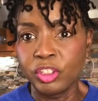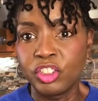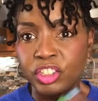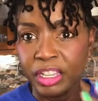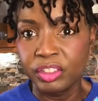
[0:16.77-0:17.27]

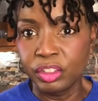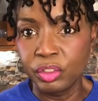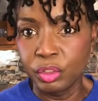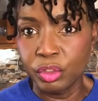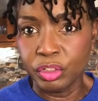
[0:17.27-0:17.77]
just as
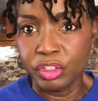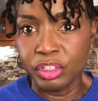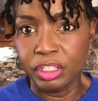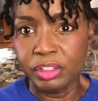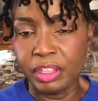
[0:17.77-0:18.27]

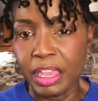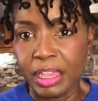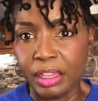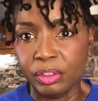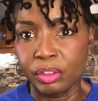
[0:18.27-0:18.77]
nutritious
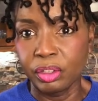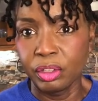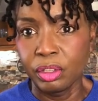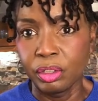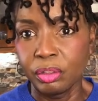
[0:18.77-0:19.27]
as
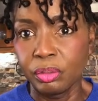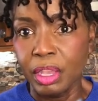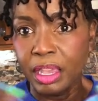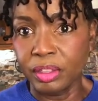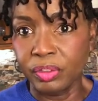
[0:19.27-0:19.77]

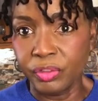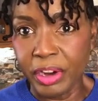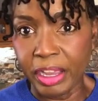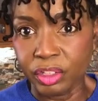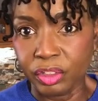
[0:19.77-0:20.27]

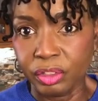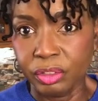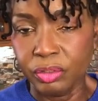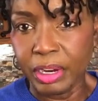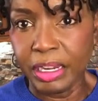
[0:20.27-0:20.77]
fresh,
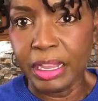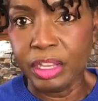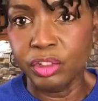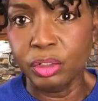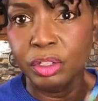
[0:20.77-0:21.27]
right?
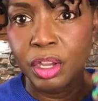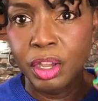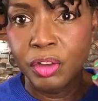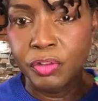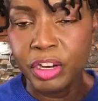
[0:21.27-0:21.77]
As your
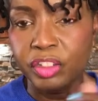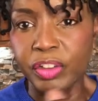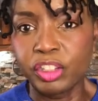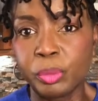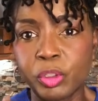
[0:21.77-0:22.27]
fresh
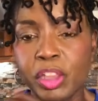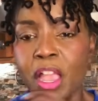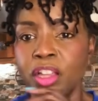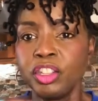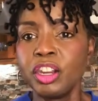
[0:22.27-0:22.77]
vegetables.
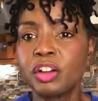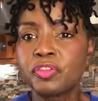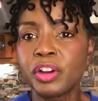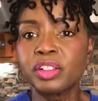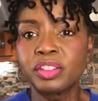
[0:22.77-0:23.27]
You know,
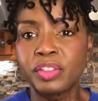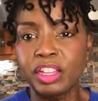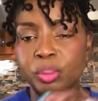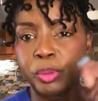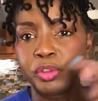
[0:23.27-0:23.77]
frozen
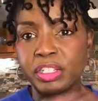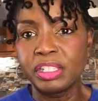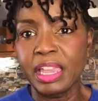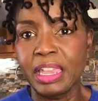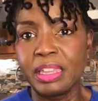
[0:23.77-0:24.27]
vegetables
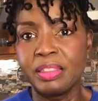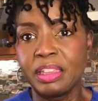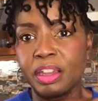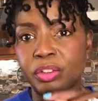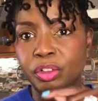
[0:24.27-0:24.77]
retain
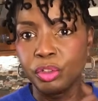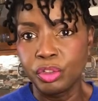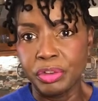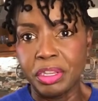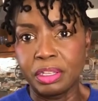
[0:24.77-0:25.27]
their
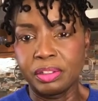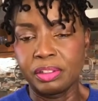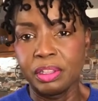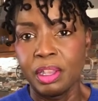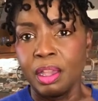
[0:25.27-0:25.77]
nutrients.